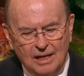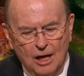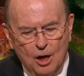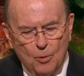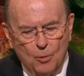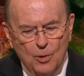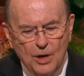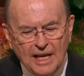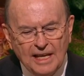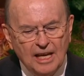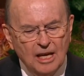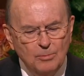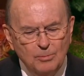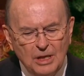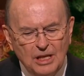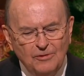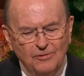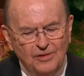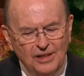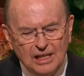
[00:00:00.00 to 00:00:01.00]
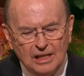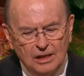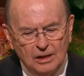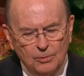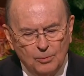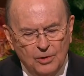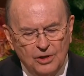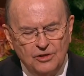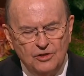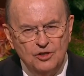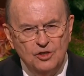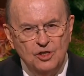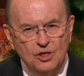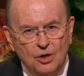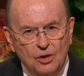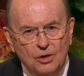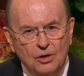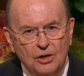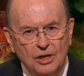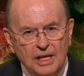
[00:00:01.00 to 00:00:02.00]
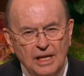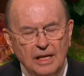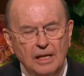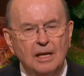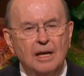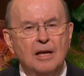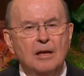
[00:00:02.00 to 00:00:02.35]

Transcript: We can be filled with joy,